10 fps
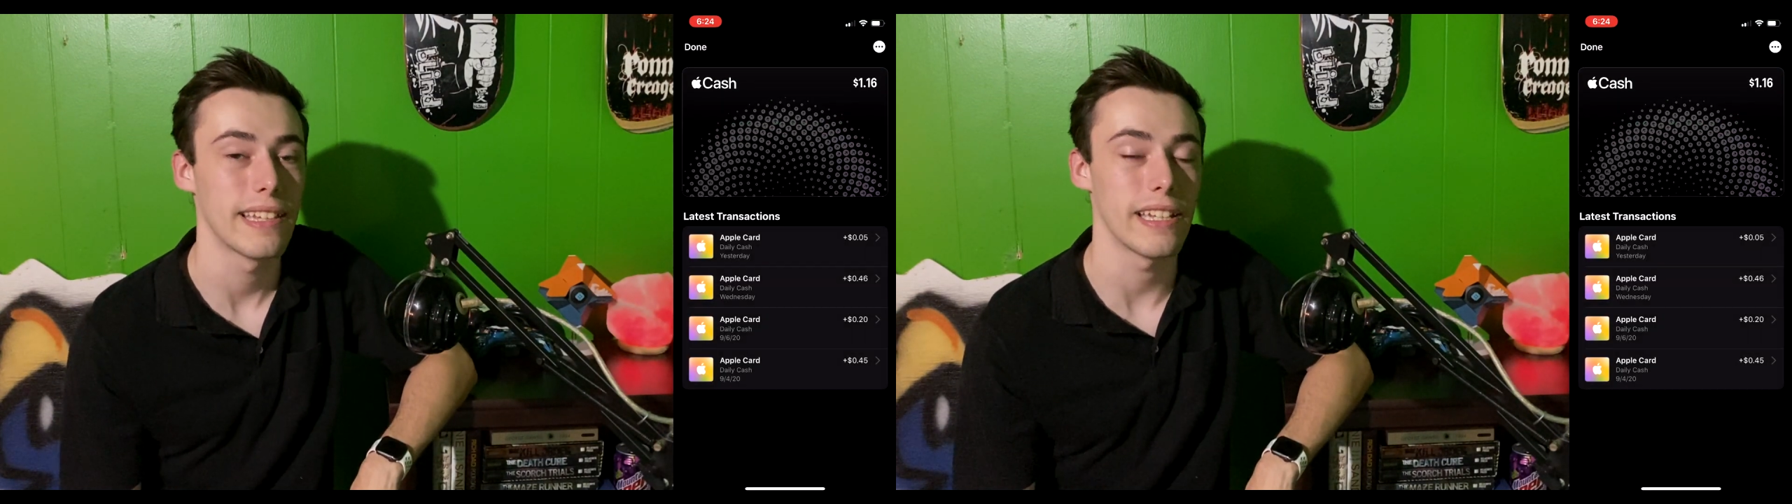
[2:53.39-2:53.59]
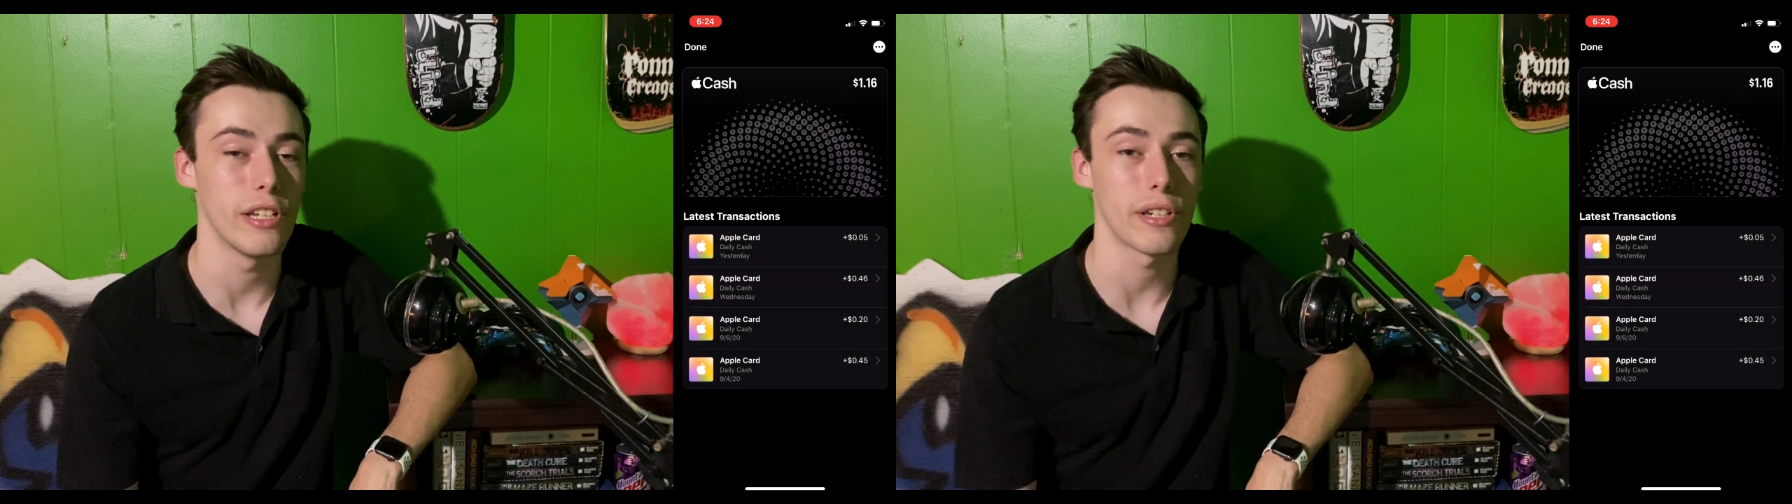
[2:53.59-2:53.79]

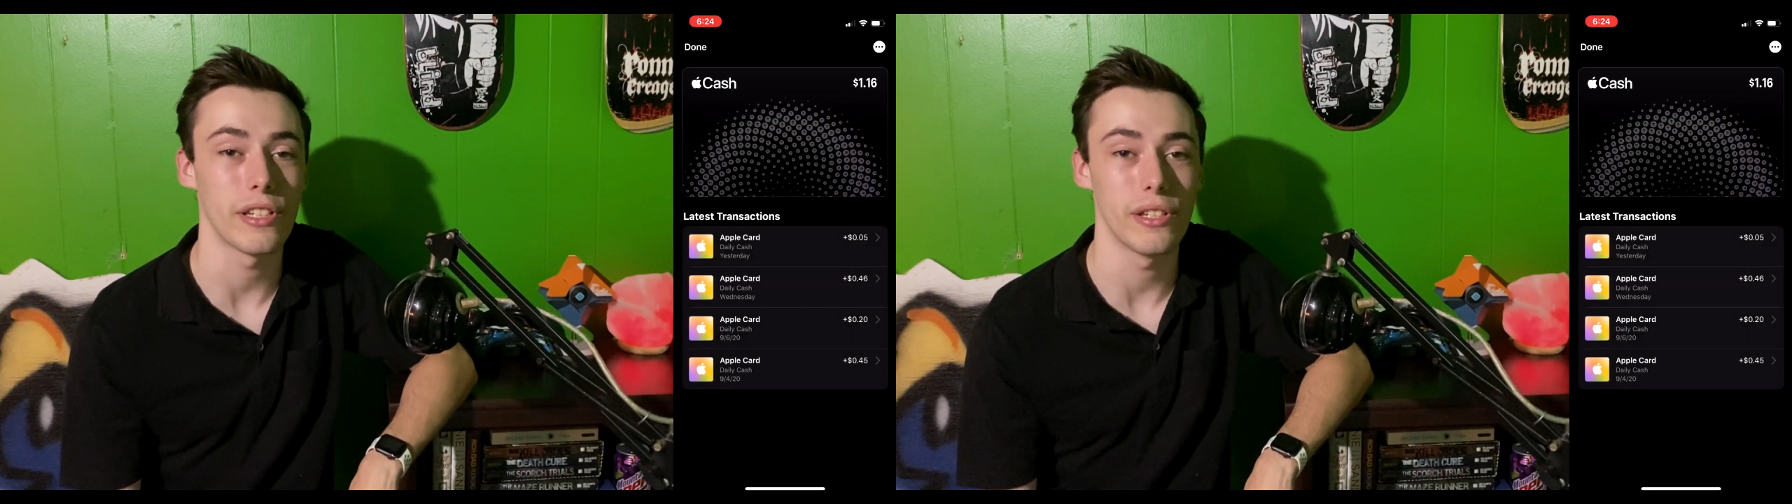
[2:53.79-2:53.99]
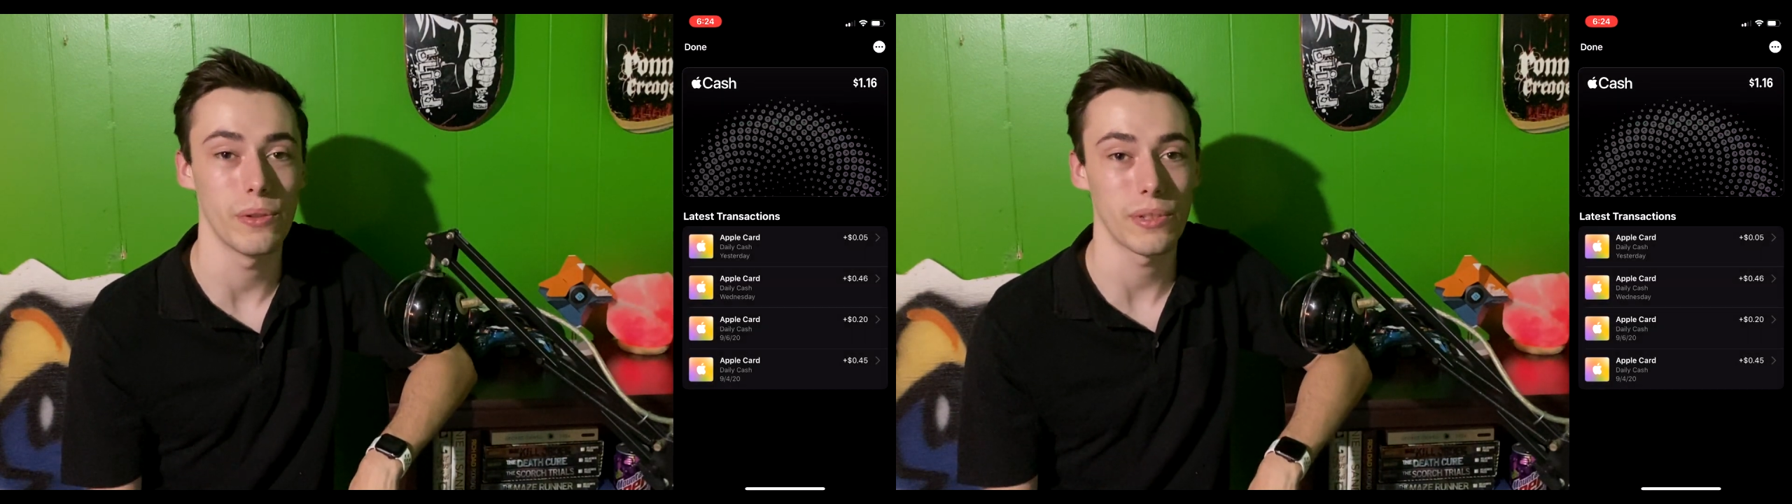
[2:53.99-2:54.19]
that you can
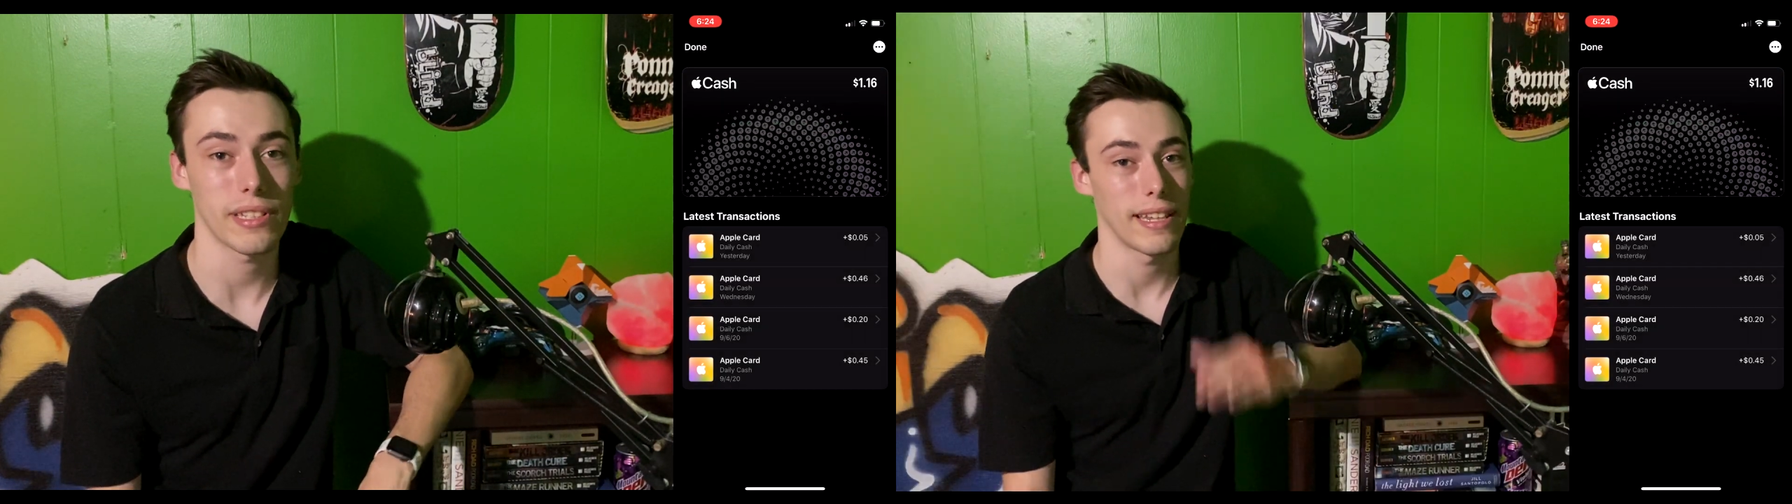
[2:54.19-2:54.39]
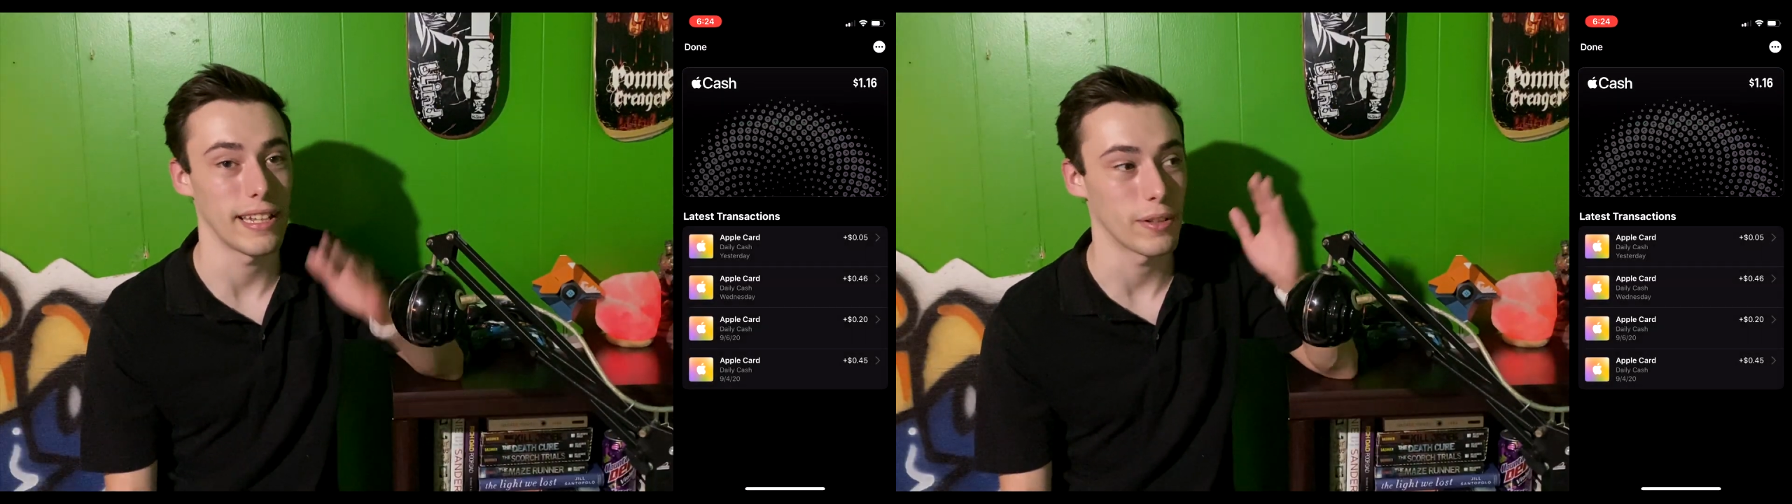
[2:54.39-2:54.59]
use
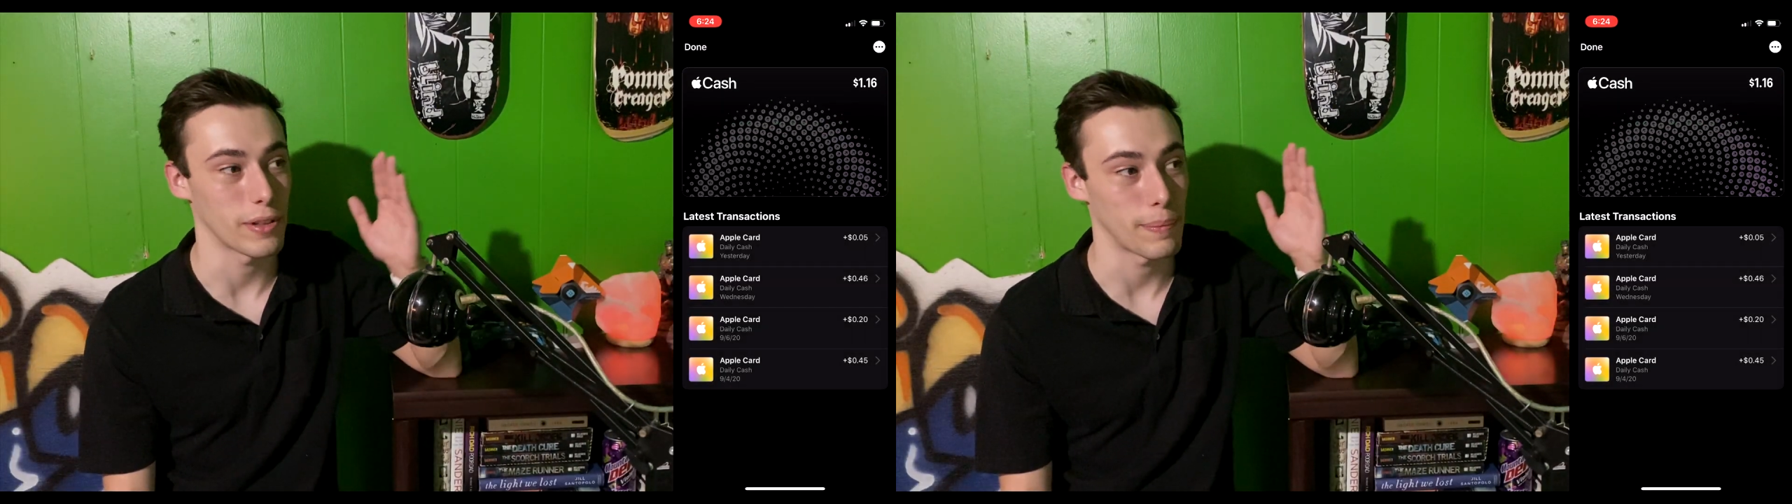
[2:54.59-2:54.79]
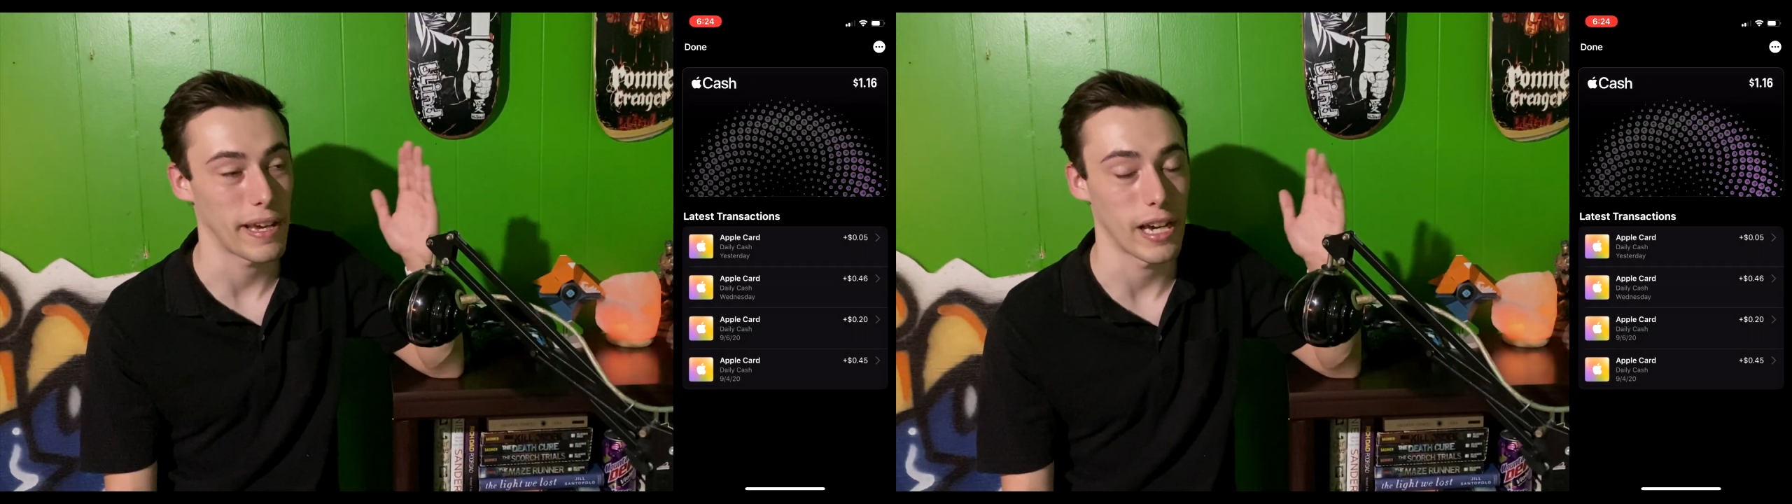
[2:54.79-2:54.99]
either
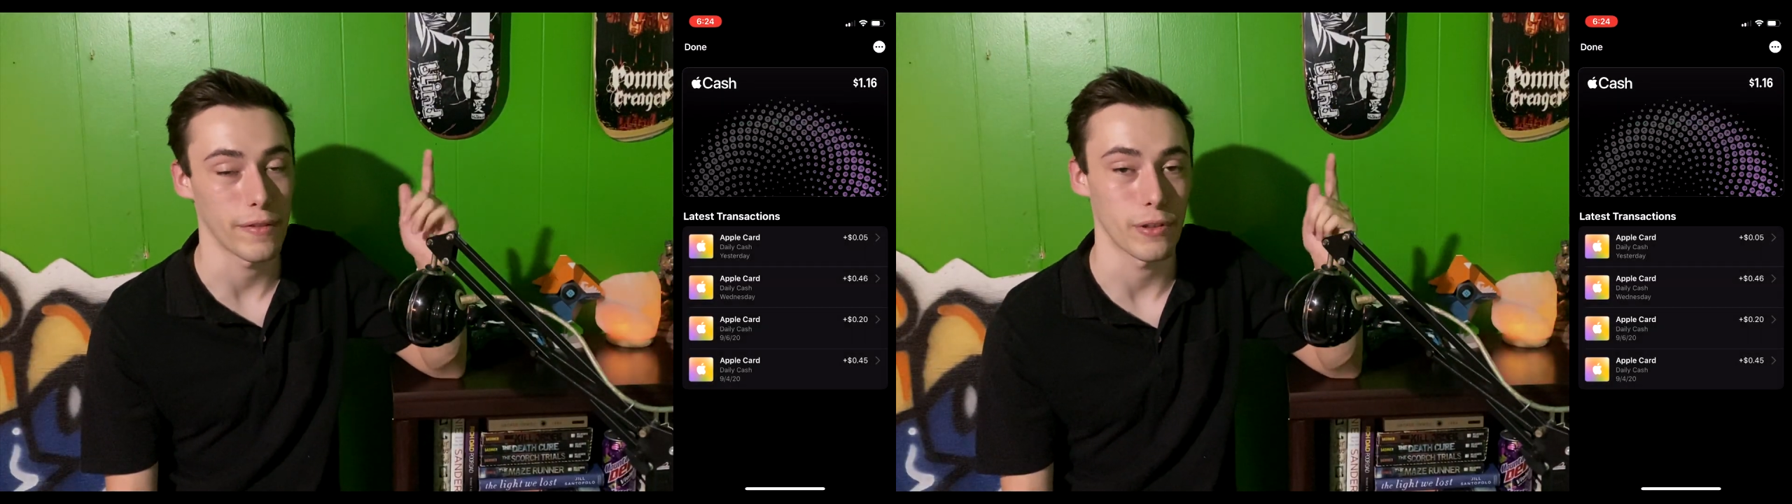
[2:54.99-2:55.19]
to pay off